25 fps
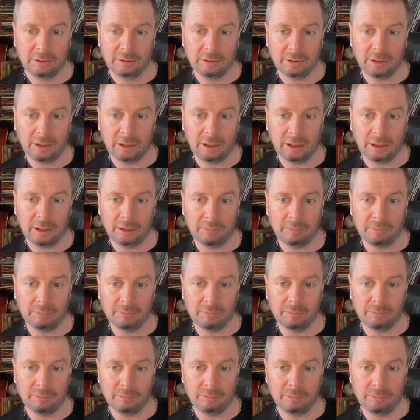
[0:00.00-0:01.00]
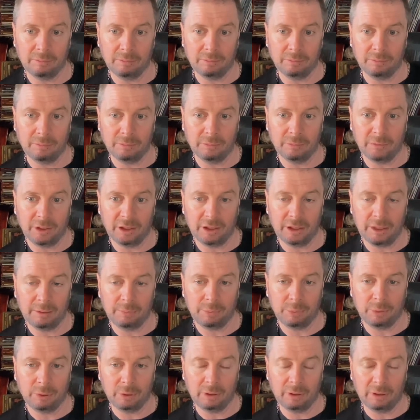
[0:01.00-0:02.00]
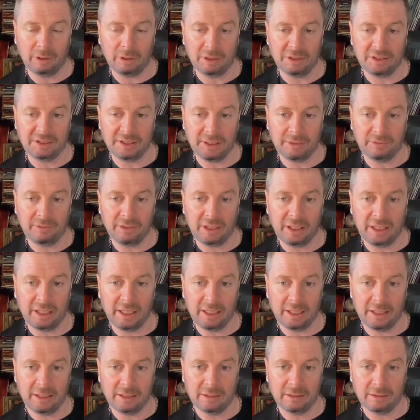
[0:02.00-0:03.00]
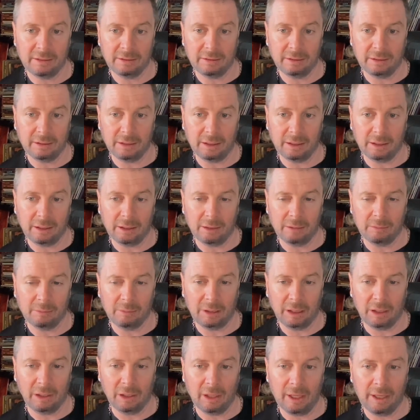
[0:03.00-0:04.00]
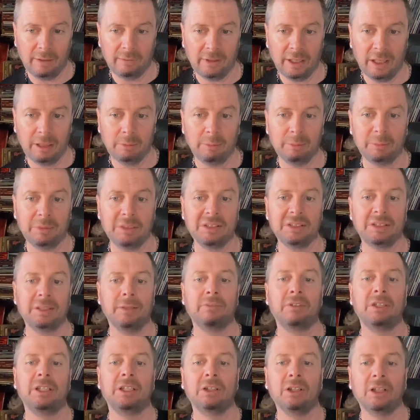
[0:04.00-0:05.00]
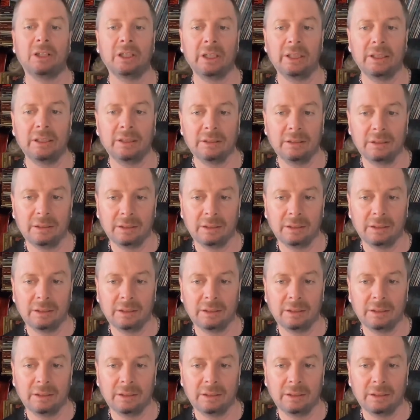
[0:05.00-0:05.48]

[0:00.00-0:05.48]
Um, then they put 78, um, a live album in 79,